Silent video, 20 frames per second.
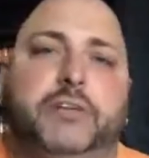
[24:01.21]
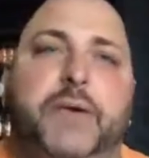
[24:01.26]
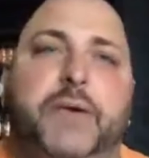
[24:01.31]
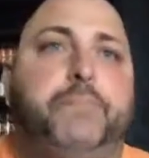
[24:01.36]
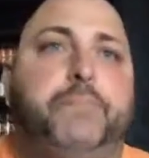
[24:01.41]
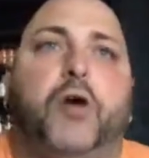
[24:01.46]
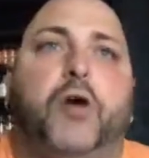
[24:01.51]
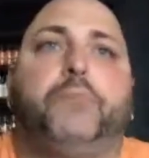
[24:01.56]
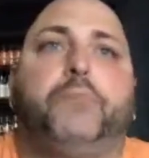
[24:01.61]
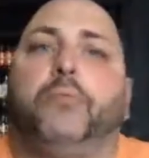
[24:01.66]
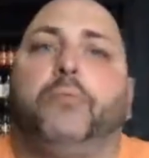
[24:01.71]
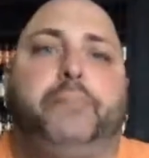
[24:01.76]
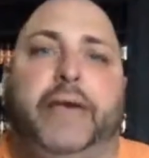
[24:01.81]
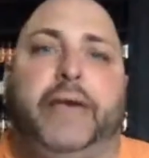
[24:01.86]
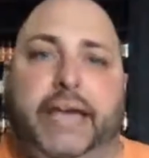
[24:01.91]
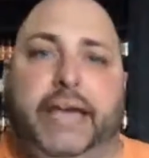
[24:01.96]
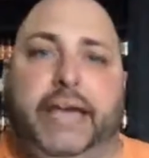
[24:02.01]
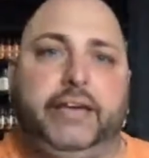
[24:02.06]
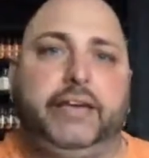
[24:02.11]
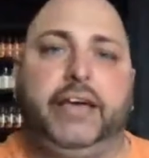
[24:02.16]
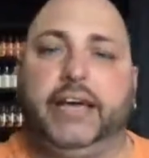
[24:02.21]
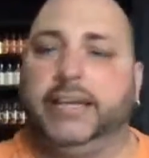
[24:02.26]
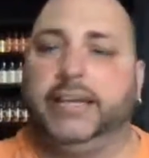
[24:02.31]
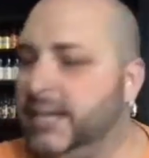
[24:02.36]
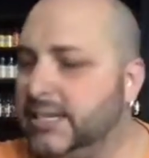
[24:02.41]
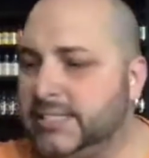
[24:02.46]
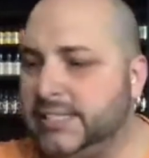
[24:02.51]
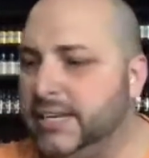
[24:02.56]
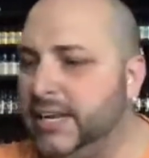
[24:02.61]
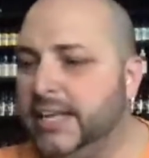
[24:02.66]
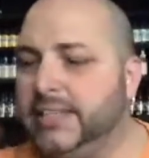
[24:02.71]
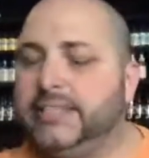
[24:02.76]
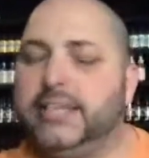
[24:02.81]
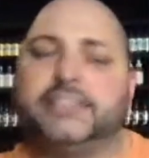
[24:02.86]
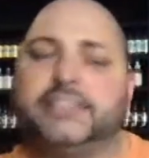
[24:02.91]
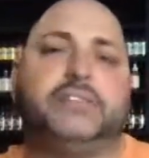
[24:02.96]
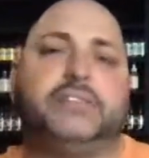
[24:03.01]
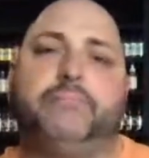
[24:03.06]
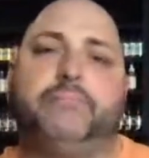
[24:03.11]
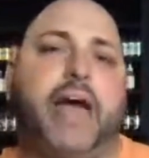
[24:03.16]
be Purple B. It doesn't, it
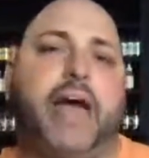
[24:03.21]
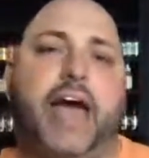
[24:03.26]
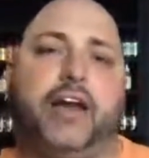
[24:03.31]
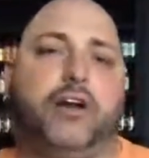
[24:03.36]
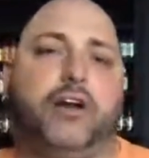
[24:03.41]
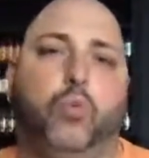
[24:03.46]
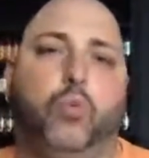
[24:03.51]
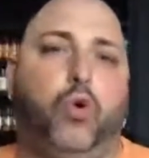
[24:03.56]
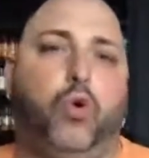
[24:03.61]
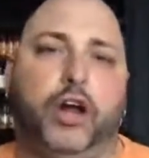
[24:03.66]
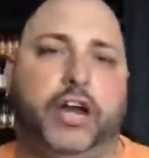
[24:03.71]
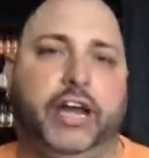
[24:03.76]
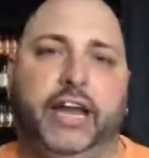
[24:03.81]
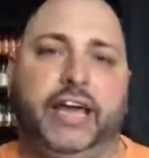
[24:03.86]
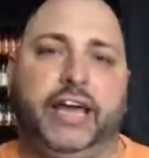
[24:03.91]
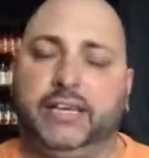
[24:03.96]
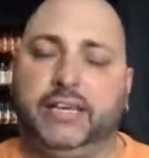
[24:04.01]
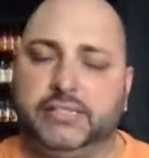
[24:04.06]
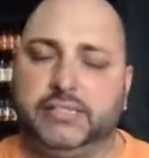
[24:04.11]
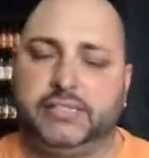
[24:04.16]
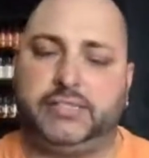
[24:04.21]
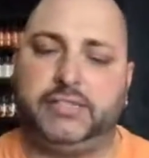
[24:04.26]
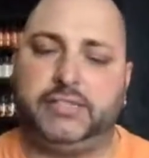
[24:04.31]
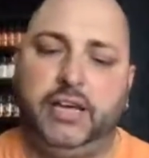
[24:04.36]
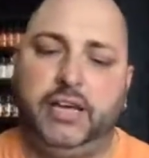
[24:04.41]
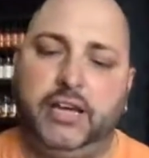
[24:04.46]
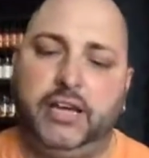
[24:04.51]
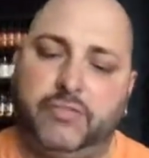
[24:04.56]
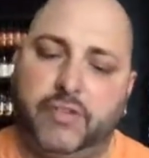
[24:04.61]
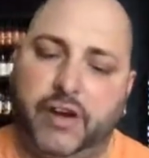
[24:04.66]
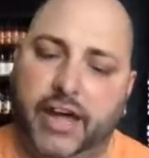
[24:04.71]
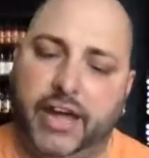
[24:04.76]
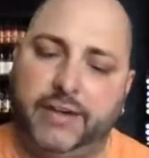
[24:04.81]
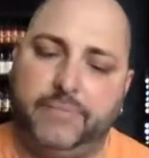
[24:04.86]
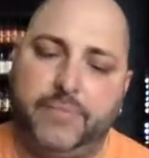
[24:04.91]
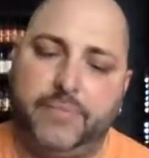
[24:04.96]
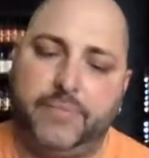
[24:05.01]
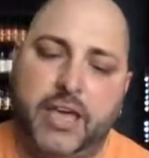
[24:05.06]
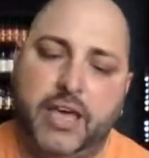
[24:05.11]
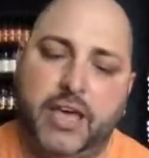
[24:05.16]
doesn't matter what it is, right?
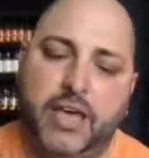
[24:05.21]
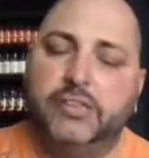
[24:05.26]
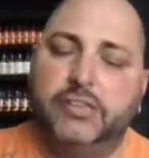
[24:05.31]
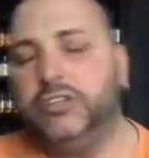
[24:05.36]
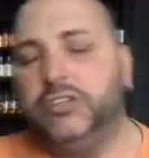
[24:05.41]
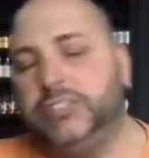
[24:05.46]
So you